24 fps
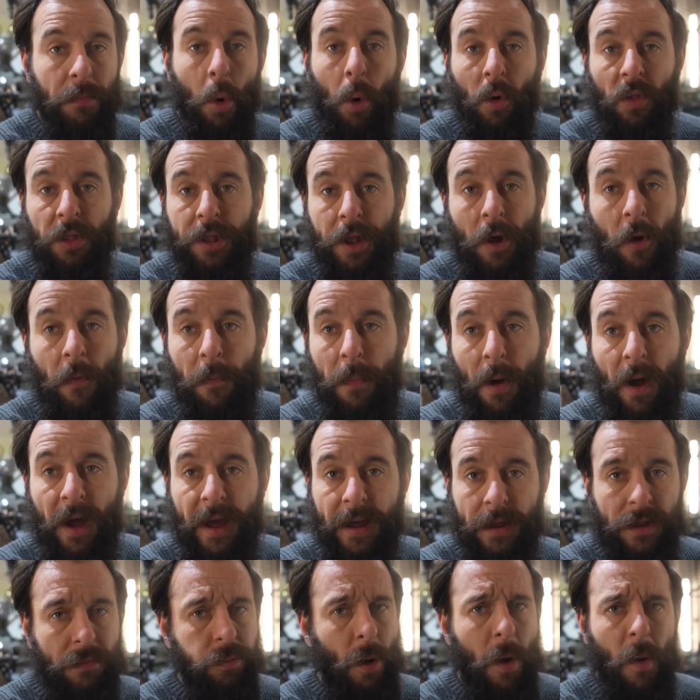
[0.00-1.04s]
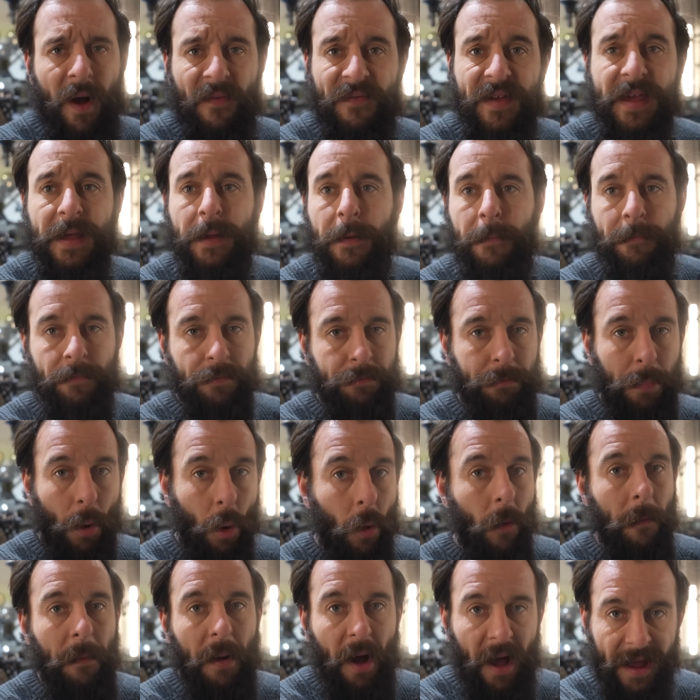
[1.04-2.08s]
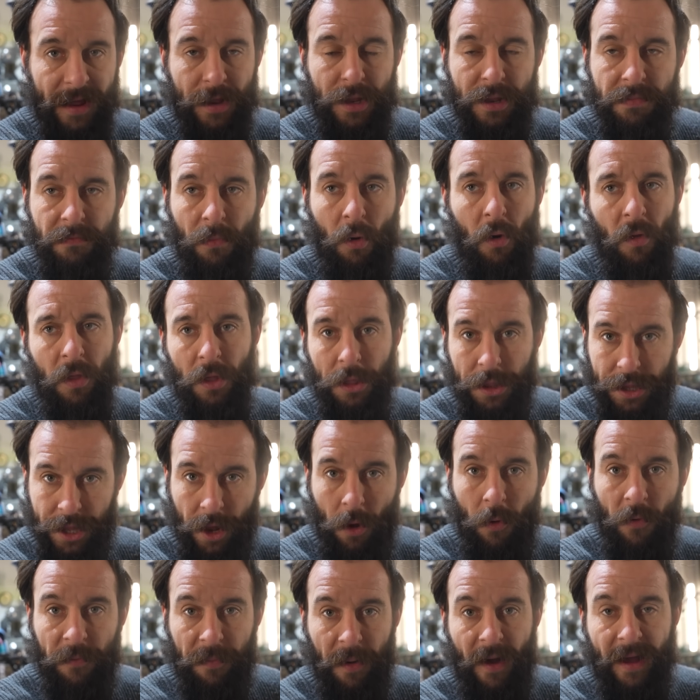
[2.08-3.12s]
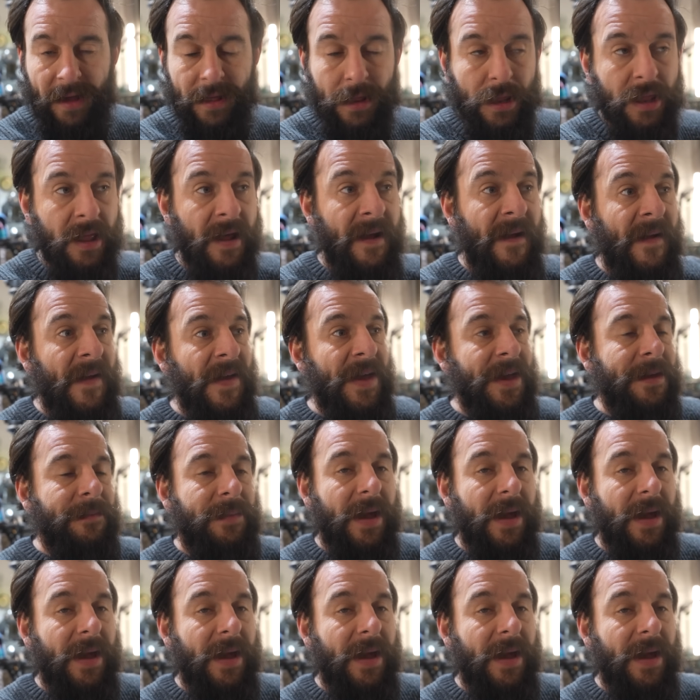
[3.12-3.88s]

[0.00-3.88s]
Bought and sold bikes. Well, I think bought bikes more than sold bikes.